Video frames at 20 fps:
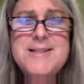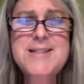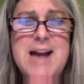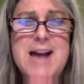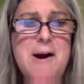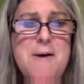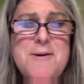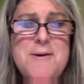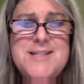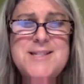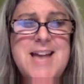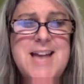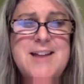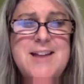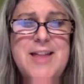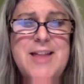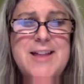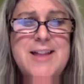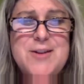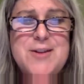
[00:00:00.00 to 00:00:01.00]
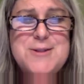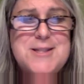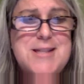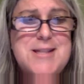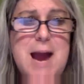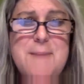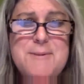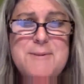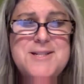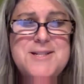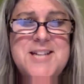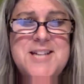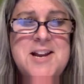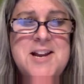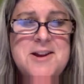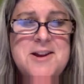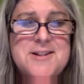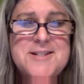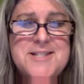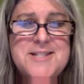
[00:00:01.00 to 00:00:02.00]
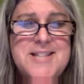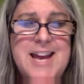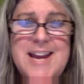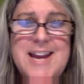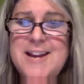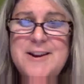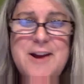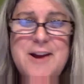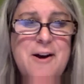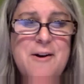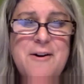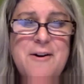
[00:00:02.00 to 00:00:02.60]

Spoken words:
I always say, like, those cyber seniors, they, you know,